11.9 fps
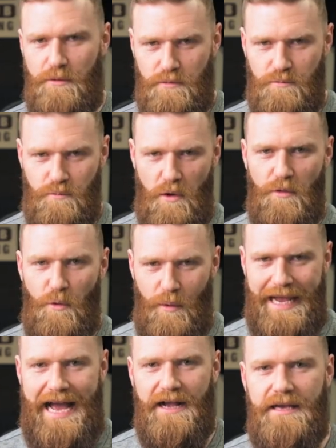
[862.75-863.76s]
but one that
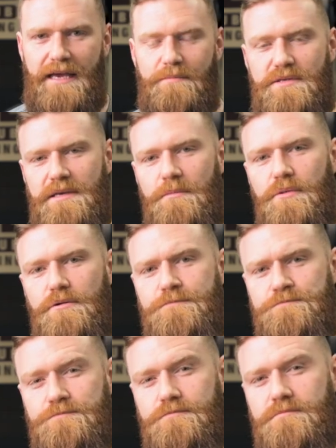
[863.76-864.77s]
we can keep simple.